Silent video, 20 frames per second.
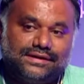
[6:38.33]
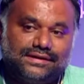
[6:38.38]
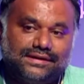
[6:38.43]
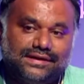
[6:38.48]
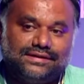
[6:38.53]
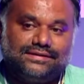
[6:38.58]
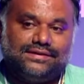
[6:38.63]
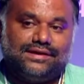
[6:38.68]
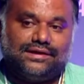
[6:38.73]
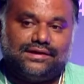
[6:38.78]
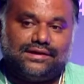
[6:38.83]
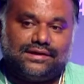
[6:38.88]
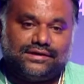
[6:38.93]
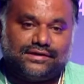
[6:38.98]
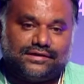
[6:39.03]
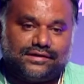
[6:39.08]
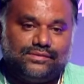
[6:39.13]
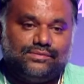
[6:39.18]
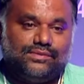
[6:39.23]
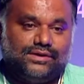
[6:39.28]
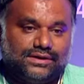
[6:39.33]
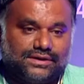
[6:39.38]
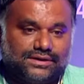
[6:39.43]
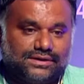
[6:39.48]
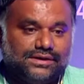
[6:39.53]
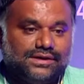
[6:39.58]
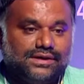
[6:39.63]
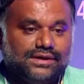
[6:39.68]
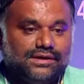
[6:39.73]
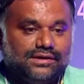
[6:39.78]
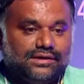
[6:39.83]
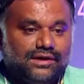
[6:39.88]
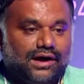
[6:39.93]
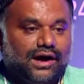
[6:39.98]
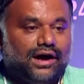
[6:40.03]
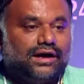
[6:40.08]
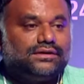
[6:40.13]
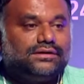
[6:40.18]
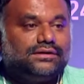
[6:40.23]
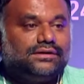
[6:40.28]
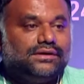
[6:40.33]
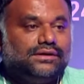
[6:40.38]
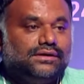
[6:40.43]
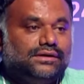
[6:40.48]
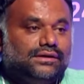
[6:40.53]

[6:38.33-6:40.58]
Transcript: rethink and rework on